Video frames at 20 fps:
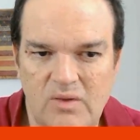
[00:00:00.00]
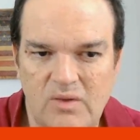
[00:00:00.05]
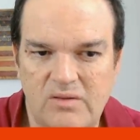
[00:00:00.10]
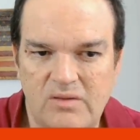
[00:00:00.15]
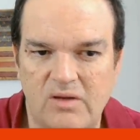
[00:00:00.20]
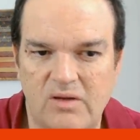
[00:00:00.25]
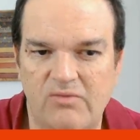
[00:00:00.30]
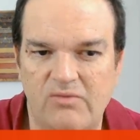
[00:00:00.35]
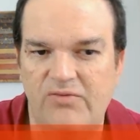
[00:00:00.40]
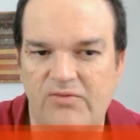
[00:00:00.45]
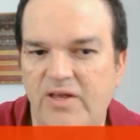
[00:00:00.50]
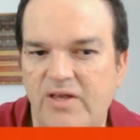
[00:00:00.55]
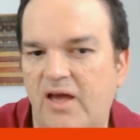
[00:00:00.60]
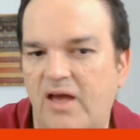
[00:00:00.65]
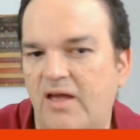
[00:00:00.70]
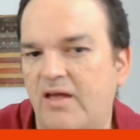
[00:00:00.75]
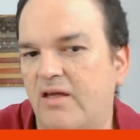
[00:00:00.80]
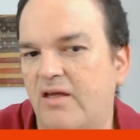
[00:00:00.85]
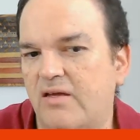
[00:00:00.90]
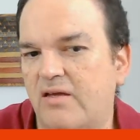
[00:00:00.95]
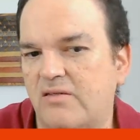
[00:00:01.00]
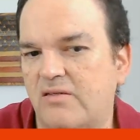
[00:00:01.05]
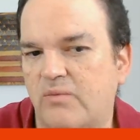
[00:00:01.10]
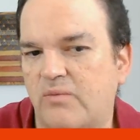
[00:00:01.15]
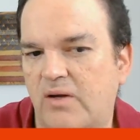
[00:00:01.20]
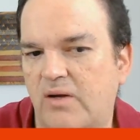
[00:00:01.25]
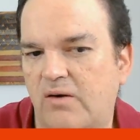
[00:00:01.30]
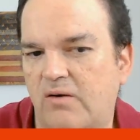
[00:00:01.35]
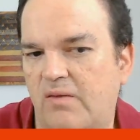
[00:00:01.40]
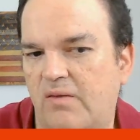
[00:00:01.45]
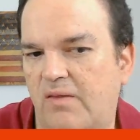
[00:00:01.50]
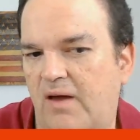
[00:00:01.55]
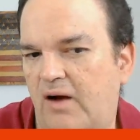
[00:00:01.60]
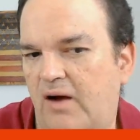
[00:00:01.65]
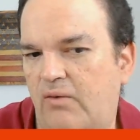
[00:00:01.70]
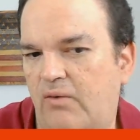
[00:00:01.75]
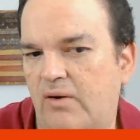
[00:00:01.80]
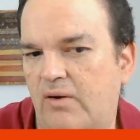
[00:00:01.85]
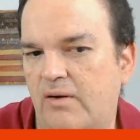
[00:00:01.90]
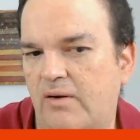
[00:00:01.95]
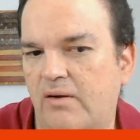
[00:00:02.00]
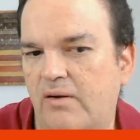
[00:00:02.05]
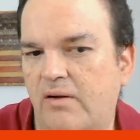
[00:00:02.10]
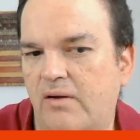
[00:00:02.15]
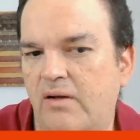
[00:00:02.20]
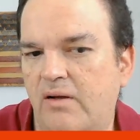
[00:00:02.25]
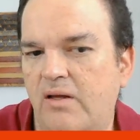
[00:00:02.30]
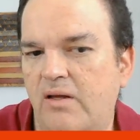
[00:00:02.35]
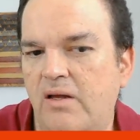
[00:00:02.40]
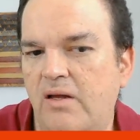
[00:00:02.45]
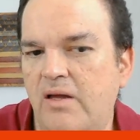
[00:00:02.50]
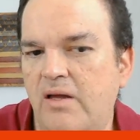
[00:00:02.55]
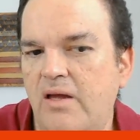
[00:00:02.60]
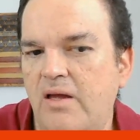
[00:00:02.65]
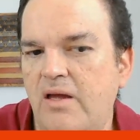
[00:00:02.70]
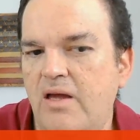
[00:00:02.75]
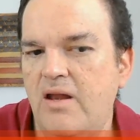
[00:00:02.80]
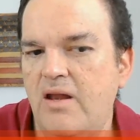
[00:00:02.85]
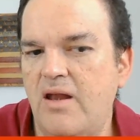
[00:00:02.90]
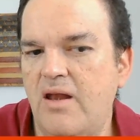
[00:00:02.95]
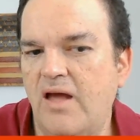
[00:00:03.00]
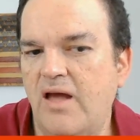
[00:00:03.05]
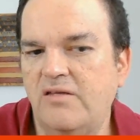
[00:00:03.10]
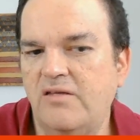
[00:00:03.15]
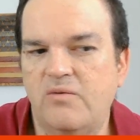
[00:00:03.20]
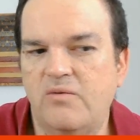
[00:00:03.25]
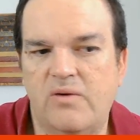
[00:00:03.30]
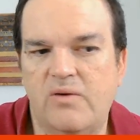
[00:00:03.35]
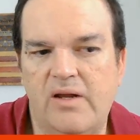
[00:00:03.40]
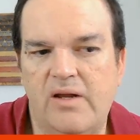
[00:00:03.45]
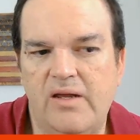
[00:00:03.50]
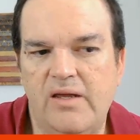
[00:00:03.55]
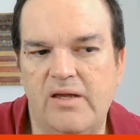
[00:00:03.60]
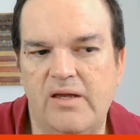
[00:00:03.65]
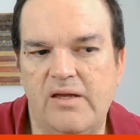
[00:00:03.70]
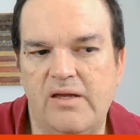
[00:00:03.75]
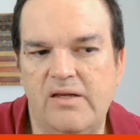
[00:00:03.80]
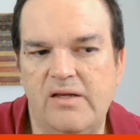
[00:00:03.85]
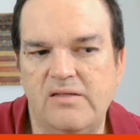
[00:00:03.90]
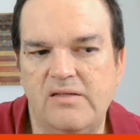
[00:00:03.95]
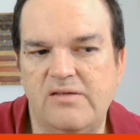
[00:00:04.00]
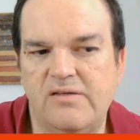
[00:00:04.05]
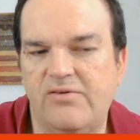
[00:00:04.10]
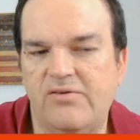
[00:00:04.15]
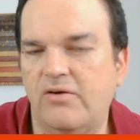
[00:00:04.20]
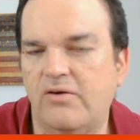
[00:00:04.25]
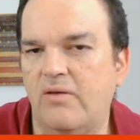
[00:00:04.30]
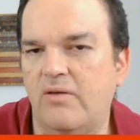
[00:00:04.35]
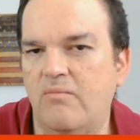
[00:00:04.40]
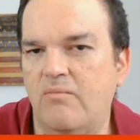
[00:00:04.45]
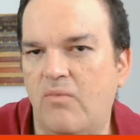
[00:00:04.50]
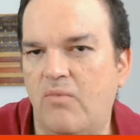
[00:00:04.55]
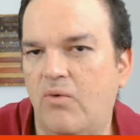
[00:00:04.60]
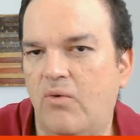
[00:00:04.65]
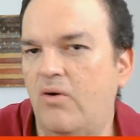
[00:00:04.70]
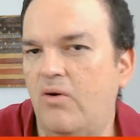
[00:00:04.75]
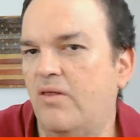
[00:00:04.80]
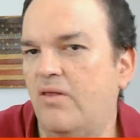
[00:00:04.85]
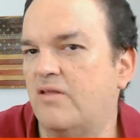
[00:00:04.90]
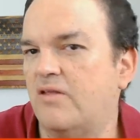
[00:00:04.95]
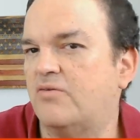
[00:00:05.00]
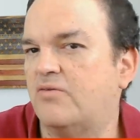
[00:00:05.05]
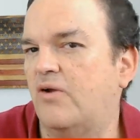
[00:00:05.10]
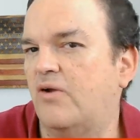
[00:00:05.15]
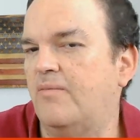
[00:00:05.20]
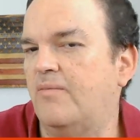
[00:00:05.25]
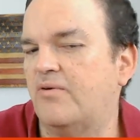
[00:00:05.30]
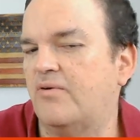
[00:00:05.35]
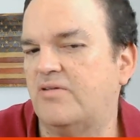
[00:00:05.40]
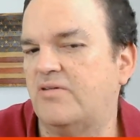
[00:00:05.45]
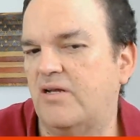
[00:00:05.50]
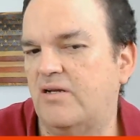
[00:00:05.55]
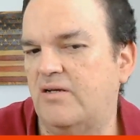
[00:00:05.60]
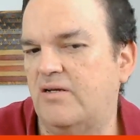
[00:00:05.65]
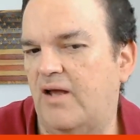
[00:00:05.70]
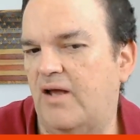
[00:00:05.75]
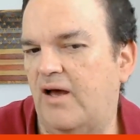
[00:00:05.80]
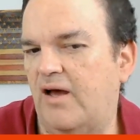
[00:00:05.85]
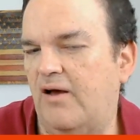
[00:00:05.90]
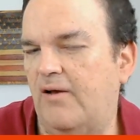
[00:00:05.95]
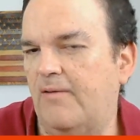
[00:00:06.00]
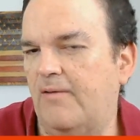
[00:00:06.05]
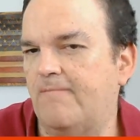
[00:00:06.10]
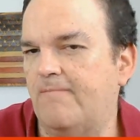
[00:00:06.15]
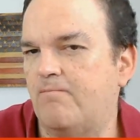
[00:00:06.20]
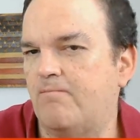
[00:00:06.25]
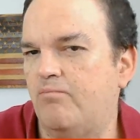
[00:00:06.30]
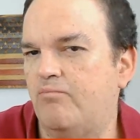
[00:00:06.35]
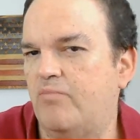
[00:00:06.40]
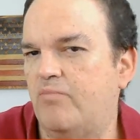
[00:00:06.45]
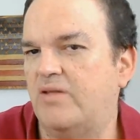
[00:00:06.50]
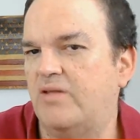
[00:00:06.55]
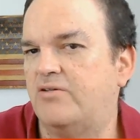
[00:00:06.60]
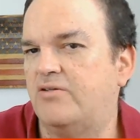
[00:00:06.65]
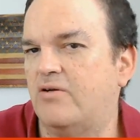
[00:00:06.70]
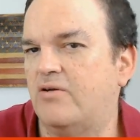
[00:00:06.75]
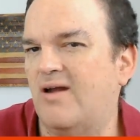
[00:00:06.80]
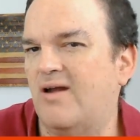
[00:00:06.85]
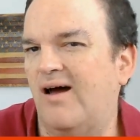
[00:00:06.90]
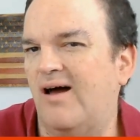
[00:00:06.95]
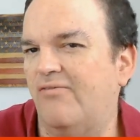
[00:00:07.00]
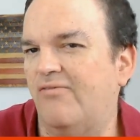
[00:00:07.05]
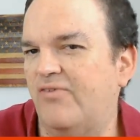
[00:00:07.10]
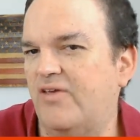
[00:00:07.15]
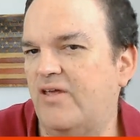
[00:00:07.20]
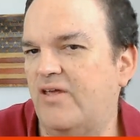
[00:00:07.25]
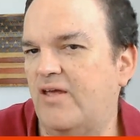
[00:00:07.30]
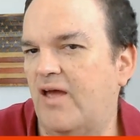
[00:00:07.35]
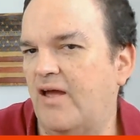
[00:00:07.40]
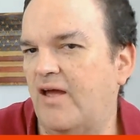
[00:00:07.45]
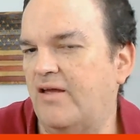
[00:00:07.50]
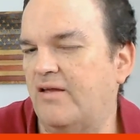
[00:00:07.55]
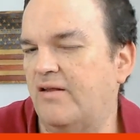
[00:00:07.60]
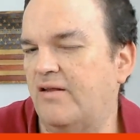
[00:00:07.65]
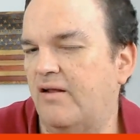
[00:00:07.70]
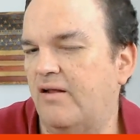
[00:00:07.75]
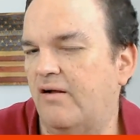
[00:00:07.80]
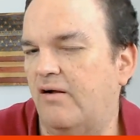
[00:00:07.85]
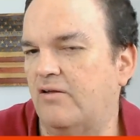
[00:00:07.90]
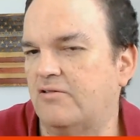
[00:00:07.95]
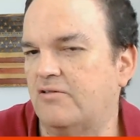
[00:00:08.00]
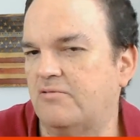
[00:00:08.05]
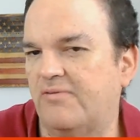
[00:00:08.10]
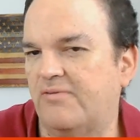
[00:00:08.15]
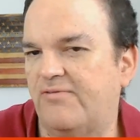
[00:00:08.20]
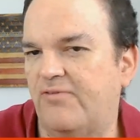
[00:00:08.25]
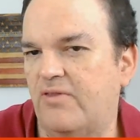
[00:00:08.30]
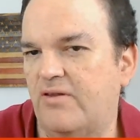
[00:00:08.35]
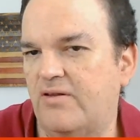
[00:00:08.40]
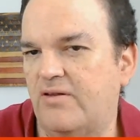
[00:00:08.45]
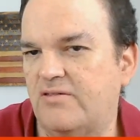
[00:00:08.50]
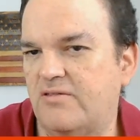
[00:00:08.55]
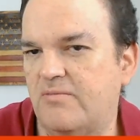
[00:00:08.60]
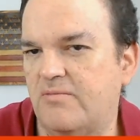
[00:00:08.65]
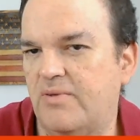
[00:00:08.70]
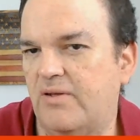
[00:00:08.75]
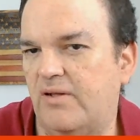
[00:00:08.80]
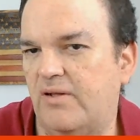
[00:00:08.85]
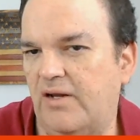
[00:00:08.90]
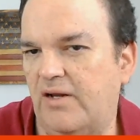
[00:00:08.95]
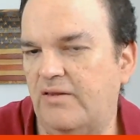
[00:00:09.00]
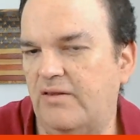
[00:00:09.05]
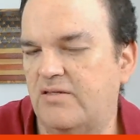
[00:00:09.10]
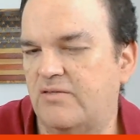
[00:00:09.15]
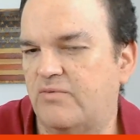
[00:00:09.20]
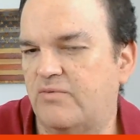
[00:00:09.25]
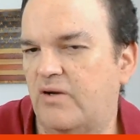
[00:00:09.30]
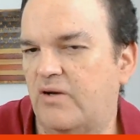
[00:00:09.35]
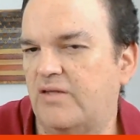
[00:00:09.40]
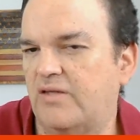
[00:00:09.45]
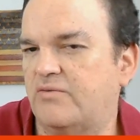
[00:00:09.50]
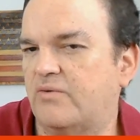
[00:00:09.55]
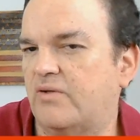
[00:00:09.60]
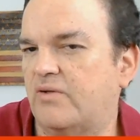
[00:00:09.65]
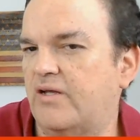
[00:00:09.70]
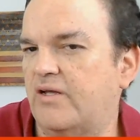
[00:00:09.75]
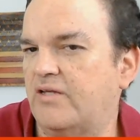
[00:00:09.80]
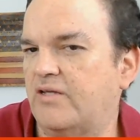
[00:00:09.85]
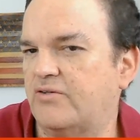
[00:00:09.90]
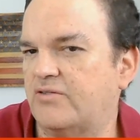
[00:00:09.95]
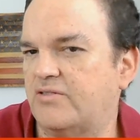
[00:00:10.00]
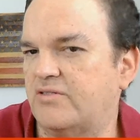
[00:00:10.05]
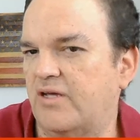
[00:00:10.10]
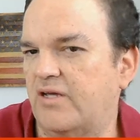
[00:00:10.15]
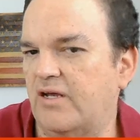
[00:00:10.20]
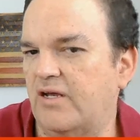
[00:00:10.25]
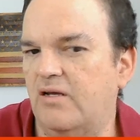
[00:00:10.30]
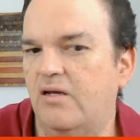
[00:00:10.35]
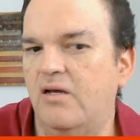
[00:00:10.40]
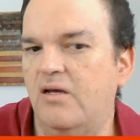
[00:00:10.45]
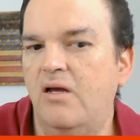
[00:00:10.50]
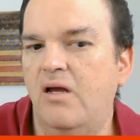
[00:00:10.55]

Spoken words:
So VA is the winner on that one. Next one is if you're doing more than 20% down, but you're not VA eligible for the disability. This is where it gets really interesting.